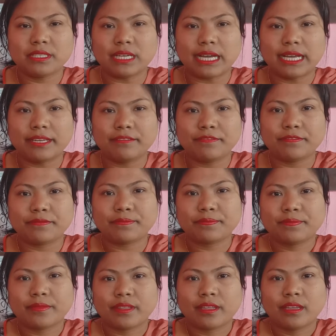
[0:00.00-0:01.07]

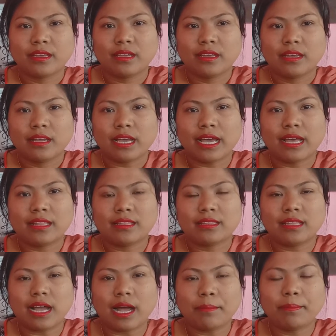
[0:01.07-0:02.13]
type
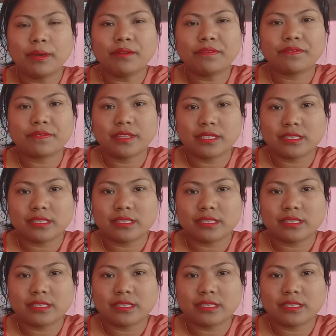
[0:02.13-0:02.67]
and the above